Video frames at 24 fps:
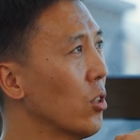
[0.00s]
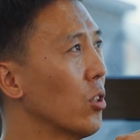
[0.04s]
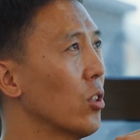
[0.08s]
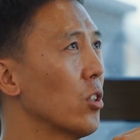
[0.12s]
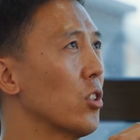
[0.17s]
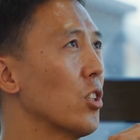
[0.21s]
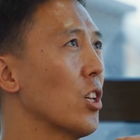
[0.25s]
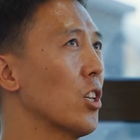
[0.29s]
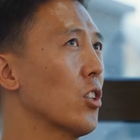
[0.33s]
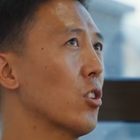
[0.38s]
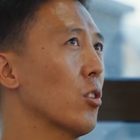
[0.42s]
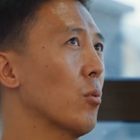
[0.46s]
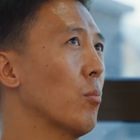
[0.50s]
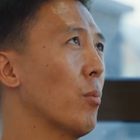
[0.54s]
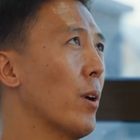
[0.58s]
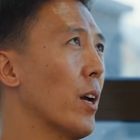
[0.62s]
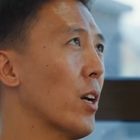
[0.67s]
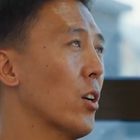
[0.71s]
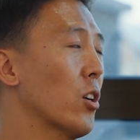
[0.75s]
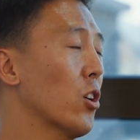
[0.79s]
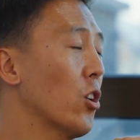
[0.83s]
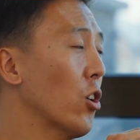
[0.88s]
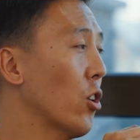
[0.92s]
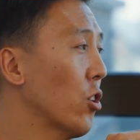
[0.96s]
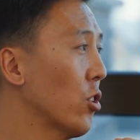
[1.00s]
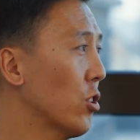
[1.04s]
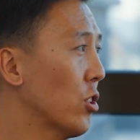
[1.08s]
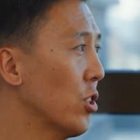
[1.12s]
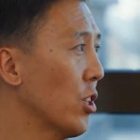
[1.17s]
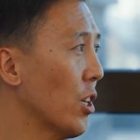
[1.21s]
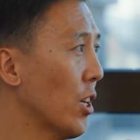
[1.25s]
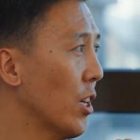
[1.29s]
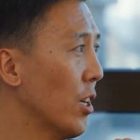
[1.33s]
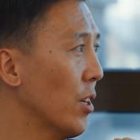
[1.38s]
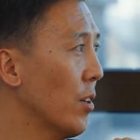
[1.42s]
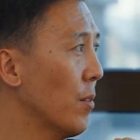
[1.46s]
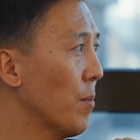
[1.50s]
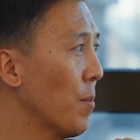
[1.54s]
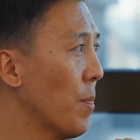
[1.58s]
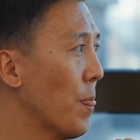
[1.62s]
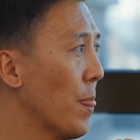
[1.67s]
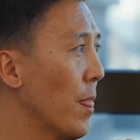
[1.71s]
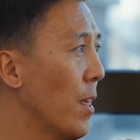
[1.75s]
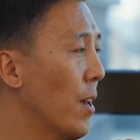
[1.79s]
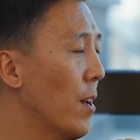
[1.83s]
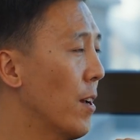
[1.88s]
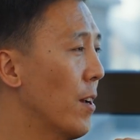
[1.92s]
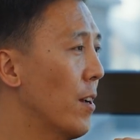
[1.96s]
central bank currency,
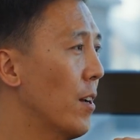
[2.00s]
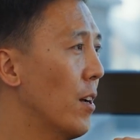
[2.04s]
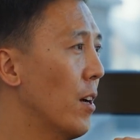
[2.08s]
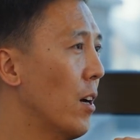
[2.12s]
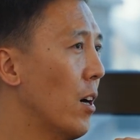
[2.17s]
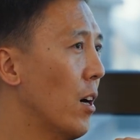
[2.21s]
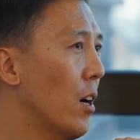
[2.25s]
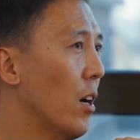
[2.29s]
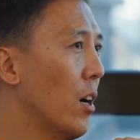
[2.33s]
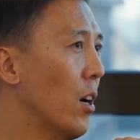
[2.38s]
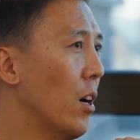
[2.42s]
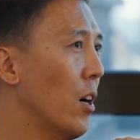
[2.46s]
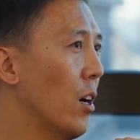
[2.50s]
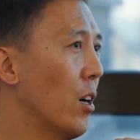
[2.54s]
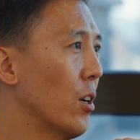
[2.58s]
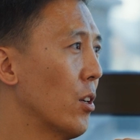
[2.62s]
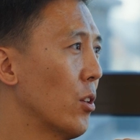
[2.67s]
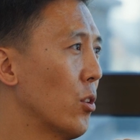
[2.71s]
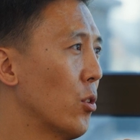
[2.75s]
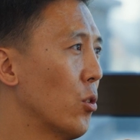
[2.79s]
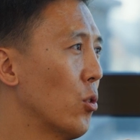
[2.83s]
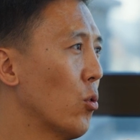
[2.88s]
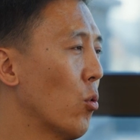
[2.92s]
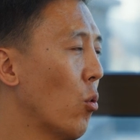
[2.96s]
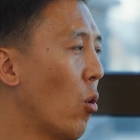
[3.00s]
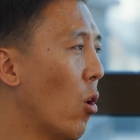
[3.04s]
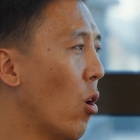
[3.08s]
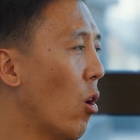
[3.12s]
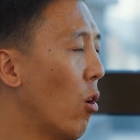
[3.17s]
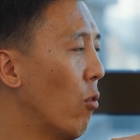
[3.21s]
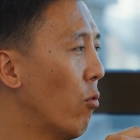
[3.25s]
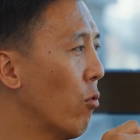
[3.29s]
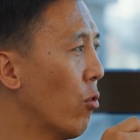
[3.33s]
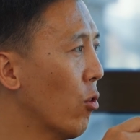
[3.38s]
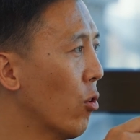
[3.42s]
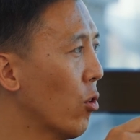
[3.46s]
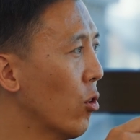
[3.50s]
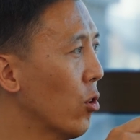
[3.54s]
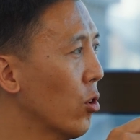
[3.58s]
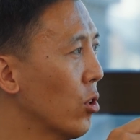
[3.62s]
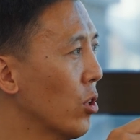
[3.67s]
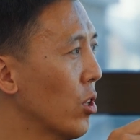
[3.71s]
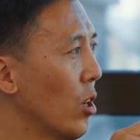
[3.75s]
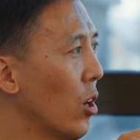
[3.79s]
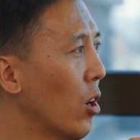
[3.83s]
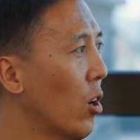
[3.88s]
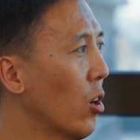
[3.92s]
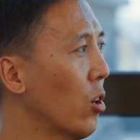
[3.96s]
you
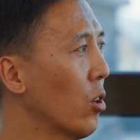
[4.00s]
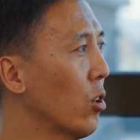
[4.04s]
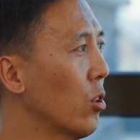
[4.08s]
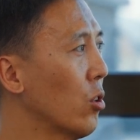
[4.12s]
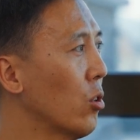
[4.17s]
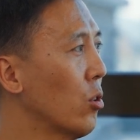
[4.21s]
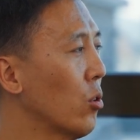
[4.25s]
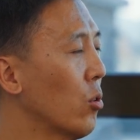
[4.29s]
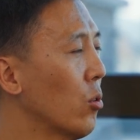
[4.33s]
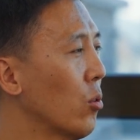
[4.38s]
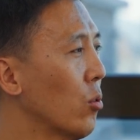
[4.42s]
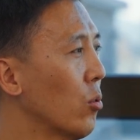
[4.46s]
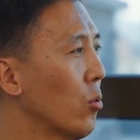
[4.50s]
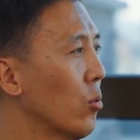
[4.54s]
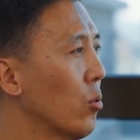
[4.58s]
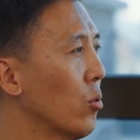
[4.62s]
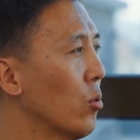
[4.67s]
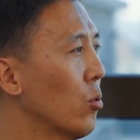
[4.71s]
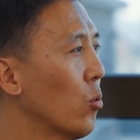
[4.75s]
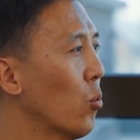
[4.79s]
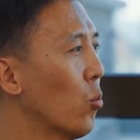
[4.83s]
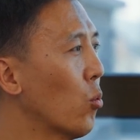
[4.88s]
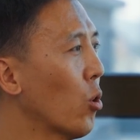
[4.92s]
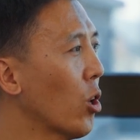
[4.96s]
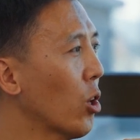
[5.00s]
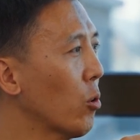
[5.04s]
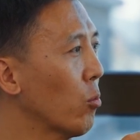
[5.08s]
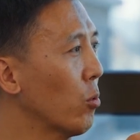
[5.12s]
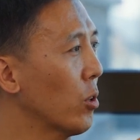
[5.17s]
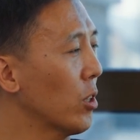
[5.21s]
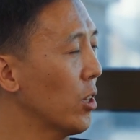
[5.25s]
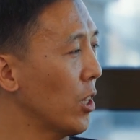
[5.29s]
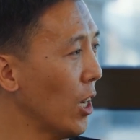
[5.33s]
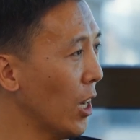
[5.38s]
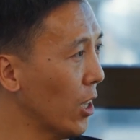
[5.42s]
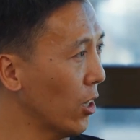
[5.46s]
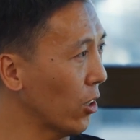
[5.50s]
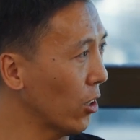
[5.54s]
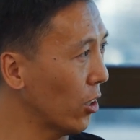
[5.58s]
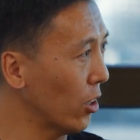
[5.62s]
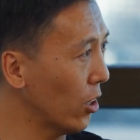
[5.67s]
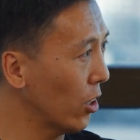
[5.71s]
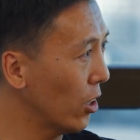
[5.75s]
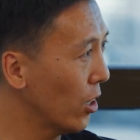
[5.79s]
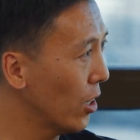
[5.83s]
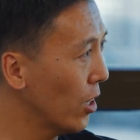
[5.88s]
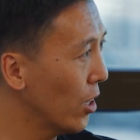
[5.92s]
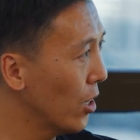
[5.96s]
offered or you worked with
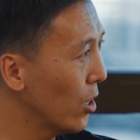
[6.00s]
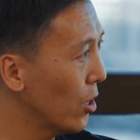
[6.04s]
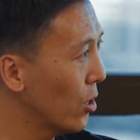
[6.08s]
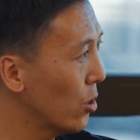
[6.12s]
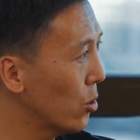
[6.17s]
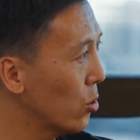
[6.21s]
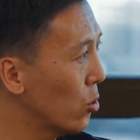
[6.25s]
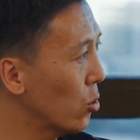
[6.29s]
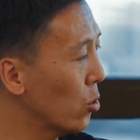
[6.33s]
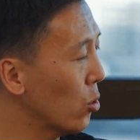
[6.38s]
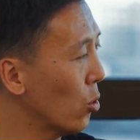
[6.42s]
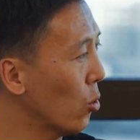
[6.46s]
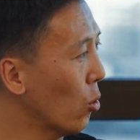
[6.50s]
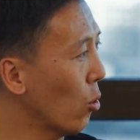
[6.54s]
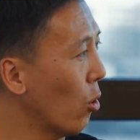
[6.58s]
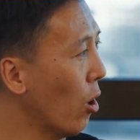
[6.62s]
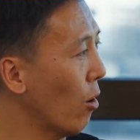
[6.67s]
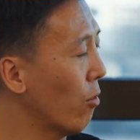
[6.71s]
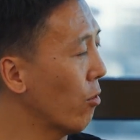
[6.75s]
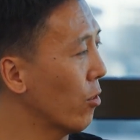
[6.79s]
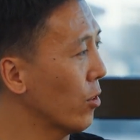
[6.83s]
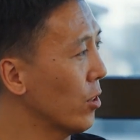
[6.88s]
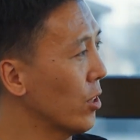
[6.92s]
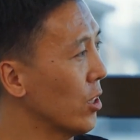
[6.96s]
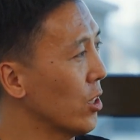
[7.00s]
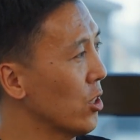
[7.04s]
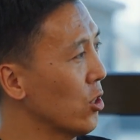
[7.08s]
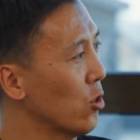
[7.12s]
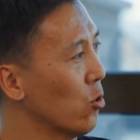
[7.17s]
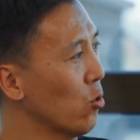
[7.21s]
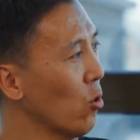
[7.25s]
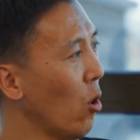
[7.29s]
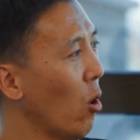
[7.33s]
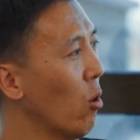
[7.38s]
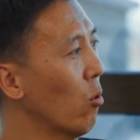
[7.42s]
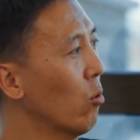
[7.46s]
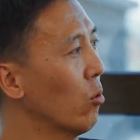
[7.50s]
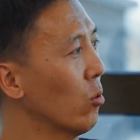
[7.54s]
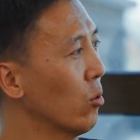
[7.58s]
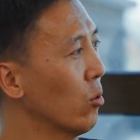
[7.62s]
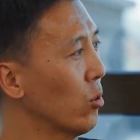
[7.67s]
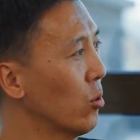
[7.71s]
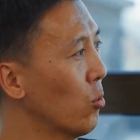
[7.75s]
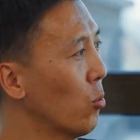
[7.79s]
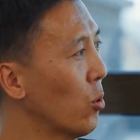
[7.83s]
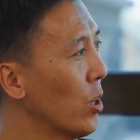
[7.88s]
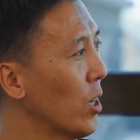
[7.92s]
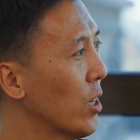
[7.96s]
Tether to offer this
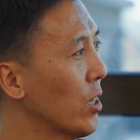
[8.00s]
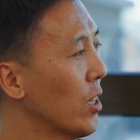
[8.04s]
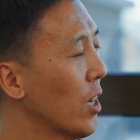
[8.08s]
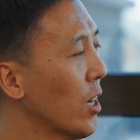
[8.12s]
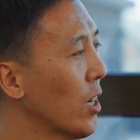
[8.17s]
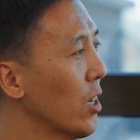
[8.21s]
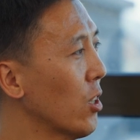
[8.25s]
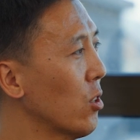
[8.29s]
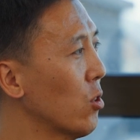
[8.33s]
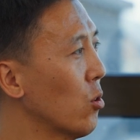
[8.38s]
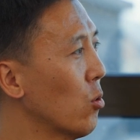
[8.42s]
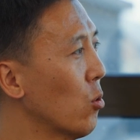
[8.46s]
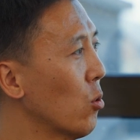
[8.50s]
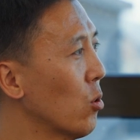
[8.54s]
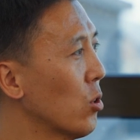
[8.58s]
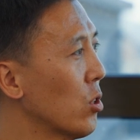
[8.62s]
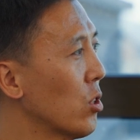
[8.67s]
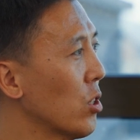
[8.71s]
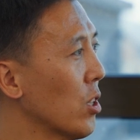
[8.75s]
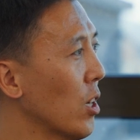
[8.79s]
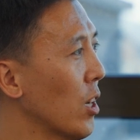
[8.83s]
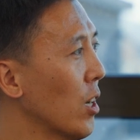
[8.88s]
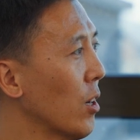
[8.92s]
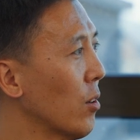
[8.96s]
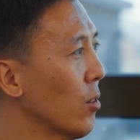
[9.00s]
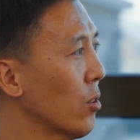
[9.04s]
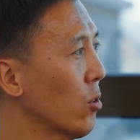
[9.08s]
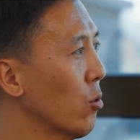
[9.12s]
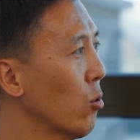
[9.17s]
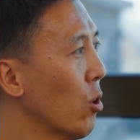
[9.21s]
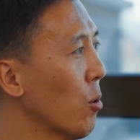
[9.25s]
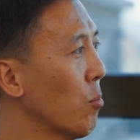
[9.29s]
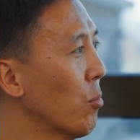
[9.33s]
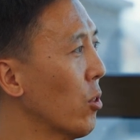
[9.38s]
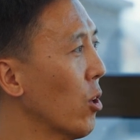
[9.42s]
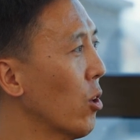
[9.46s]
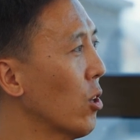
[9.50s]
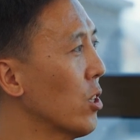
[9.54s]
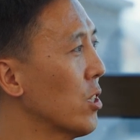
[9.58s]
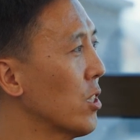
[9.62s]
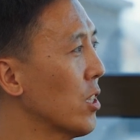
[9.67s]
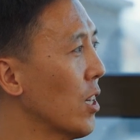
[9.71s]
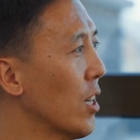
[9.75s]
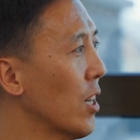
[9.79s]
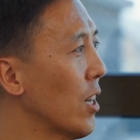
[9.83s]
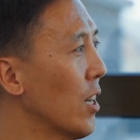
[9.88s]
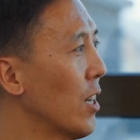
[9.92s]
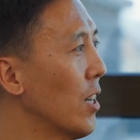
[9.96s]
zone where they can use crypto as
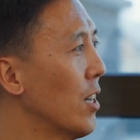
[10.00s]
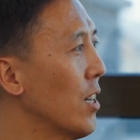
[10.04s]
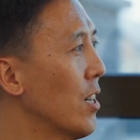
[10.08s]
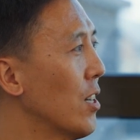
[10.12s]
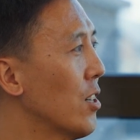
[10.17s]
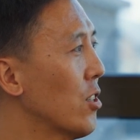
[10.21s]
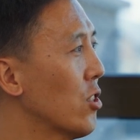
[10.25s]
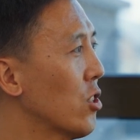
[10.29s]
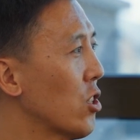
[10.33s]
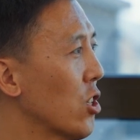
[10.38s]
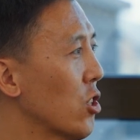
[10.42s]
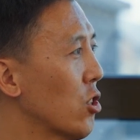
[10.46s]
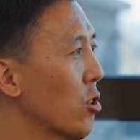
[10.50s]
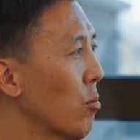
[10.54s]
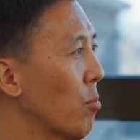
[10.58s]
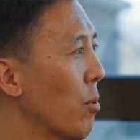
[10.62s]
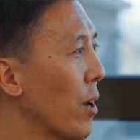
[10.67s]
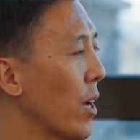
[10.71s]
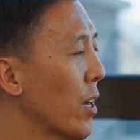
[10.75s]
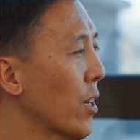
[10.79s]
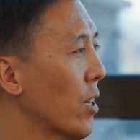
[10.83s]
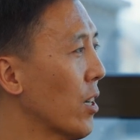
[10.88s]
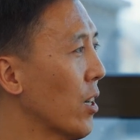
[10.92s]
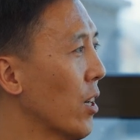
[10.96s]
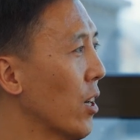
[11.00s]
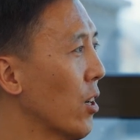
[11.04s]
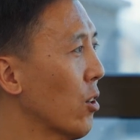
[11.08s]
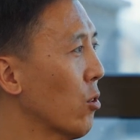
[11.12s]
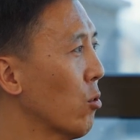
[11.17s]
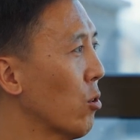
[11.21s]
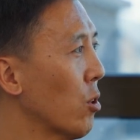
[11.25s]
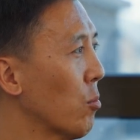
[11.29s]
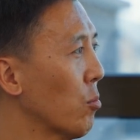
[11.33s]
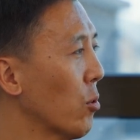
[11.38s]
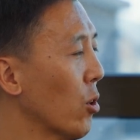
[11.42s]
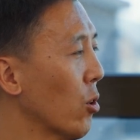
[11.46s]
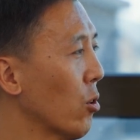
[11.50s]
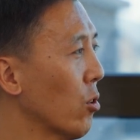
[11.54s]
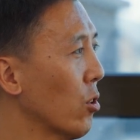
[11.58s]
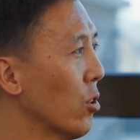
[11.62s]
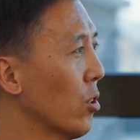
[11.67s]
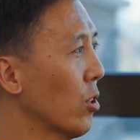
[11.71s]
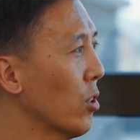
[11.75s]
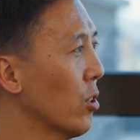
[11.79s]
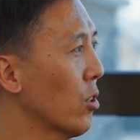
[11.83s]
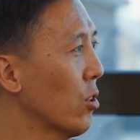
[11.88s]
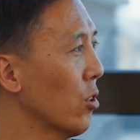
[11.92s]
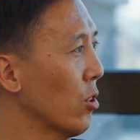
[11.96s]
a central bank
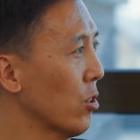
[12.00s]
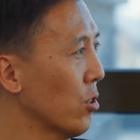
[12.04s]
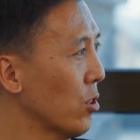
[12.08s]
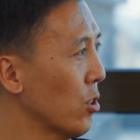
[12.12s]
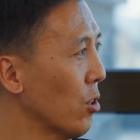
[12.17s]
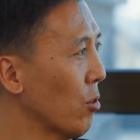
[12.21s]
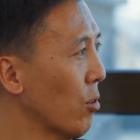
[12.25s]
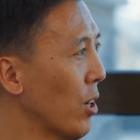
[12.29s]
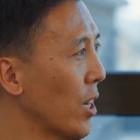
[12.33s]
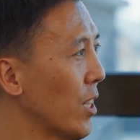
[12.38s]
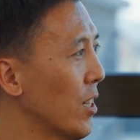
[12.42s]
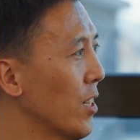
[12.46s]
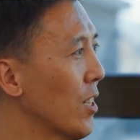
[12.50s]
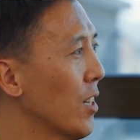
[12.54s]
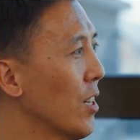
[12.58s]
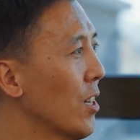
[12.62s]
cryptocurrency, right?